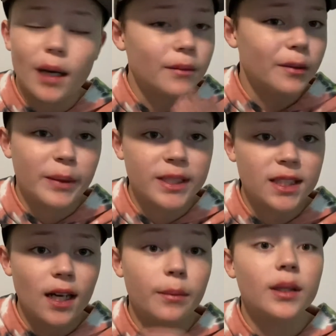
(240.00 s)
gonna mix it
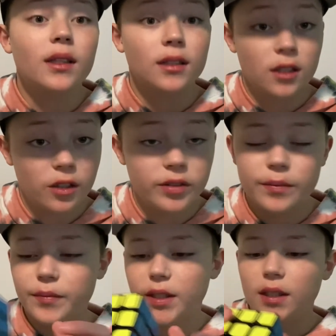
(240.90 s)
up and then solve it.
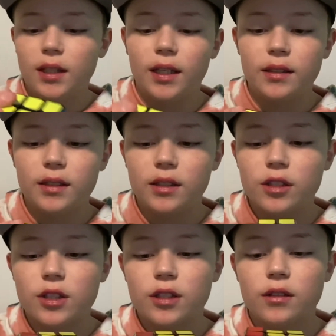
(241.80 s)
And then you
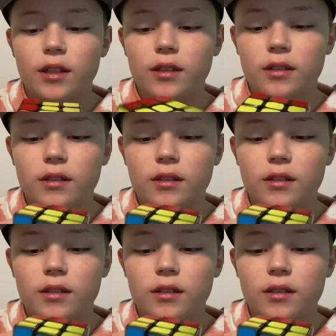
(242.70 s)
just do this.